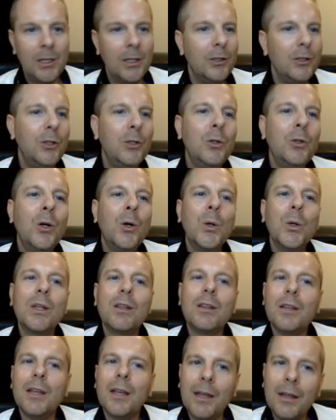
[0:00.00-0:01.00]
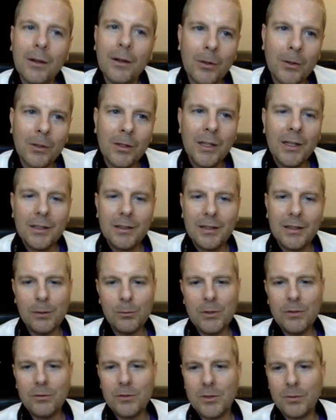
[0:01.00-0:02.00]
You don't care that
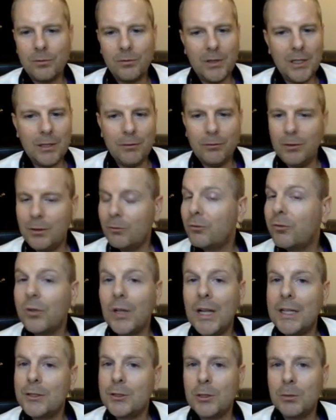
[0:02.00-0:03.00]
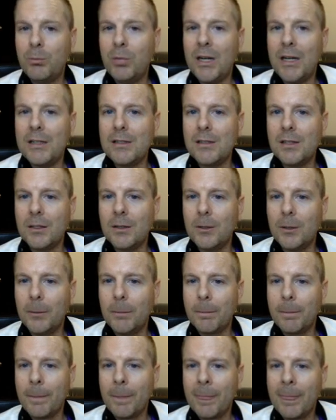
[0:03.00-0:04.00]
we've, that we've flashed a buy signal.
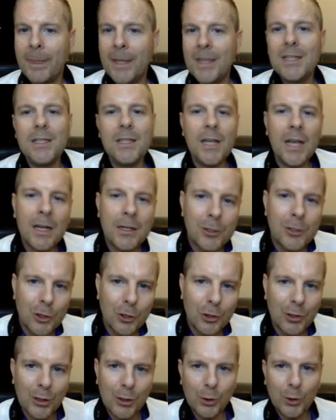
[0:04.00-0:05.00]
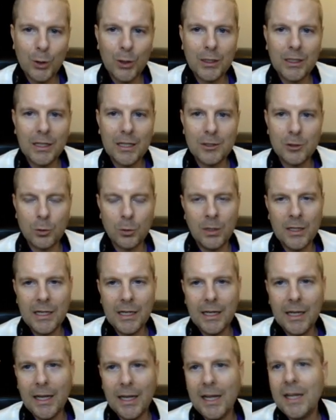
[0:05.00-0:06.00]
Yes, you're going to look at twenty
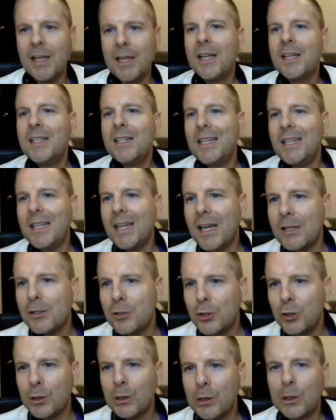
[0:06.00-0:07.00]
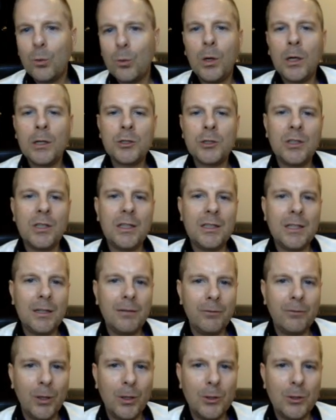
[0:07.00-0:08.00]
K. Yes, you're going to watch that
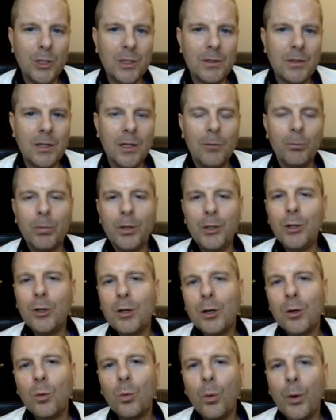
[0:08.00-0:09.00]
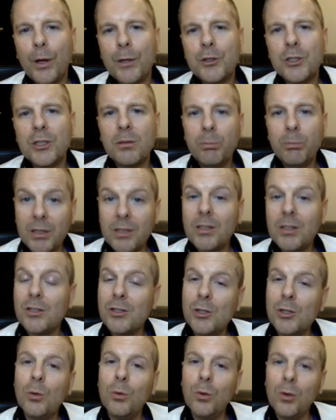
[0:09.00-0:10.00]
divergence, but you're going to watch it
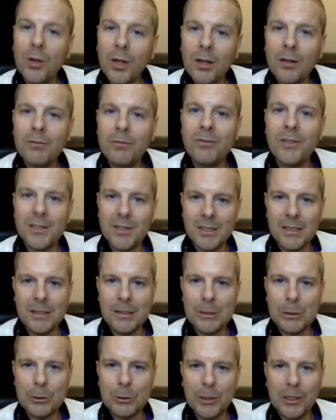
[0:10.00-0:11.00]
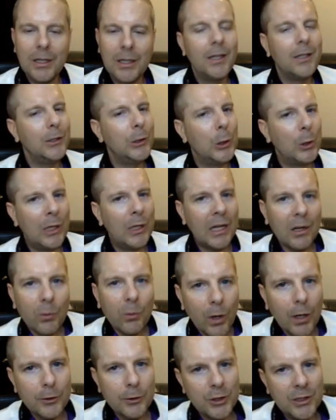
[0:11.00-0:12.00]
because you love this industry. You're not
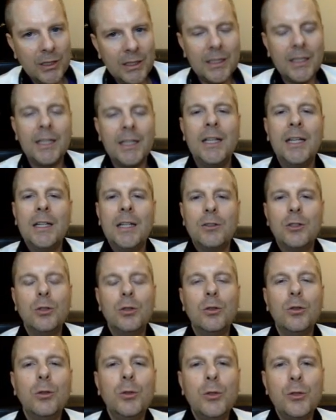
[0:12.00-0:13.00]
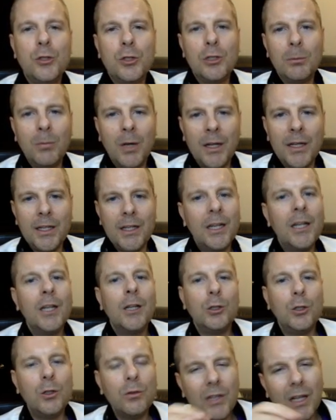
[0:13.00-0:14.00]
watching it to lose your money.
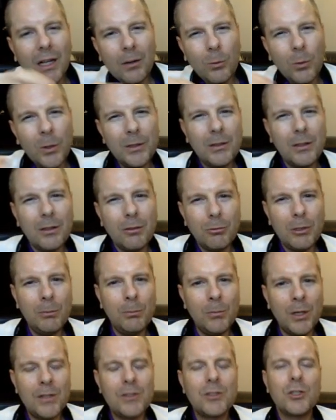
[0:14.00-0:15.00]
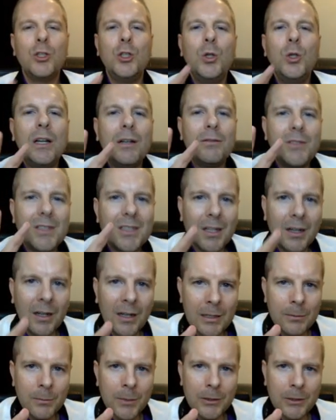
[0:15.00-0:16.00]
You've got one to three months. You have
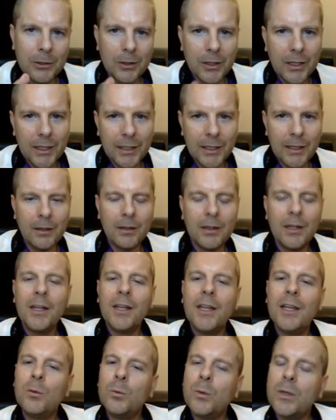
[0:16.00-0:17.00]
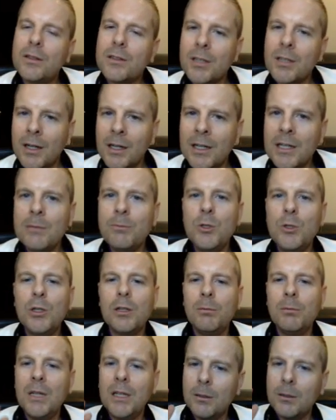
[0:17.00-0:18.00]
time on your hand, and with time, you
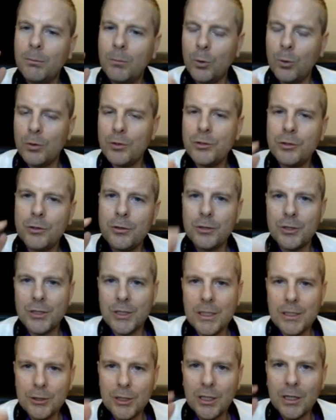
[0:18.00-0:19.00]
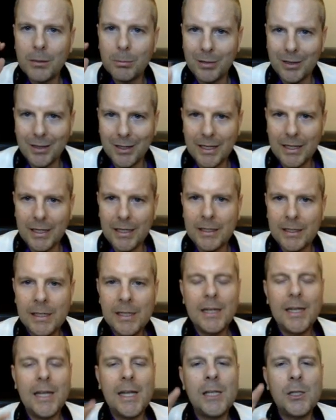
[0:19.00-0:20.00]
can make a more strategic play,
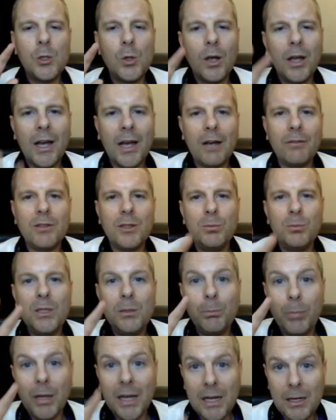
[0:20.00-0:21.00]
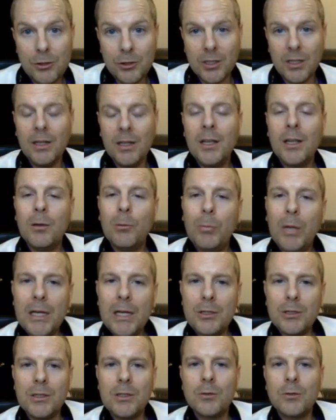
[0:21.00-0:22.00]
and you have to be patient.
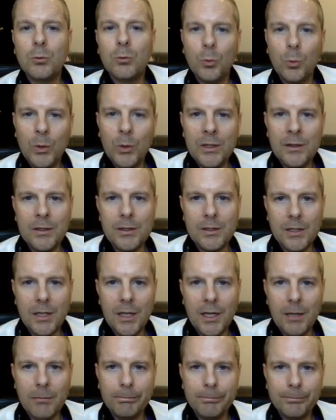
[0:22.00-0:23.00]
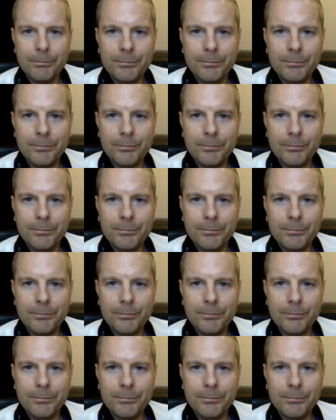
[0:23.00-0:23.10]
Patience will win this game.